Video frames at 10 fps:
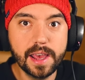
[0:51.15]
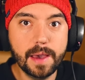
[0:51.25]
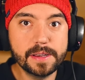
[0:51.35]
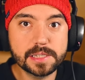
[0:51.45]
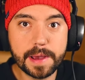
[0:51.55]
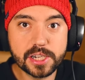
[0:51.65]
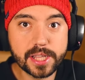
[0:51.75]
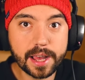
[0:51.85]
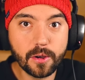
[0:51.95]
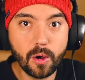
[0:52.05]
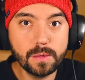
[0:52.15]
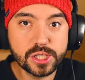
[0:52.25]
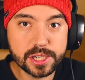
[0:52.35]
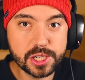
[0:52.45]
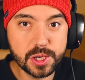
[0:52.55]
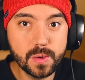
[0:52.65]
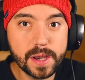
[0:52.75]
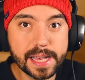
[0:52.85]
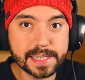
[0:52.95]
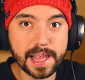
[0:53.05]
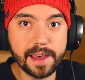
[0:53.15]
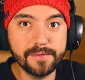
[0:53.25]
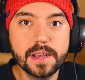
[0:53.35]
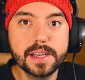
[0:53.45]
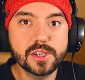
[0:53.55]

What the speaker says: And we smashed that goal with just 2 days left.